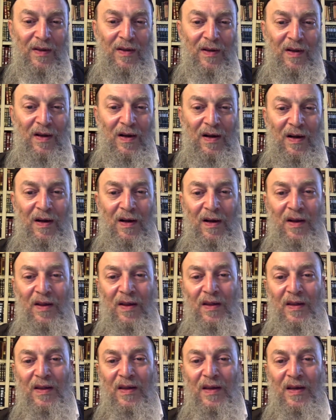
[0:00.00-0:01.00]

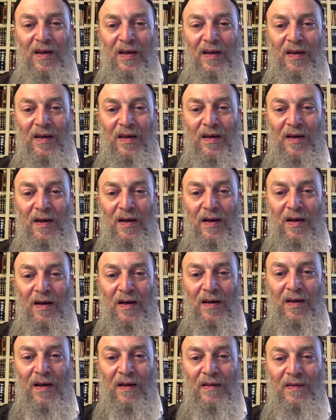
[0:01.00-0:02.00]
the
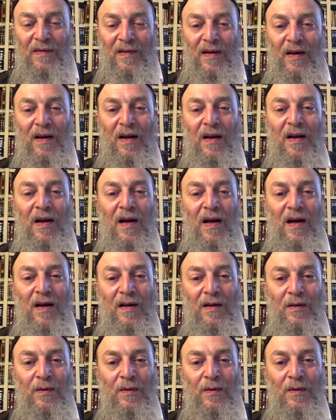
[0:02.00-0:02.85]
Yetzer Hara,